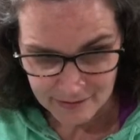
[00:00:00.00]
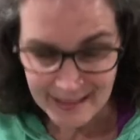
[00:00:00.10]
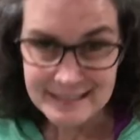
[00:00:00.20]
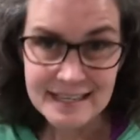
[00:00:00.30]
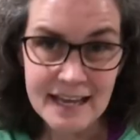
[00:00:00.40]

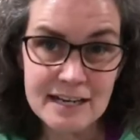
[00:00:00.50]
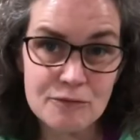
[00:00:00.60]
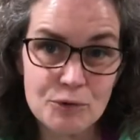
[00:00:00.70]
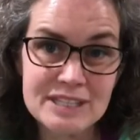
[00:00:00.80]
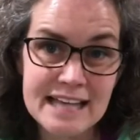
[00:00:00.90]
that's kind
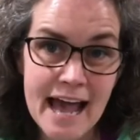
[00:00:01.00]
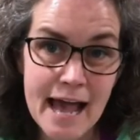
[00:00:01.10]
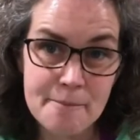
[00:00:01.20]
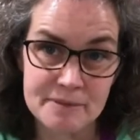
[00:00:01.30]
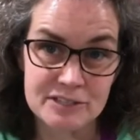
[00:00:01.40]
of what's
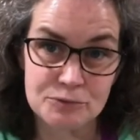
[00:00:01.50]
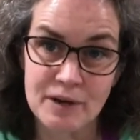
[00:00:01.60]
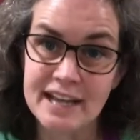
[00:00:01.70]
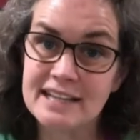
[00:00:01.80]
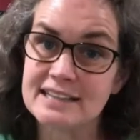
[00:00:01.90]
happened,
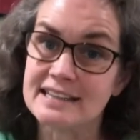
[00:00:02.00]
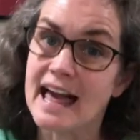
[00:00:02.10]
right?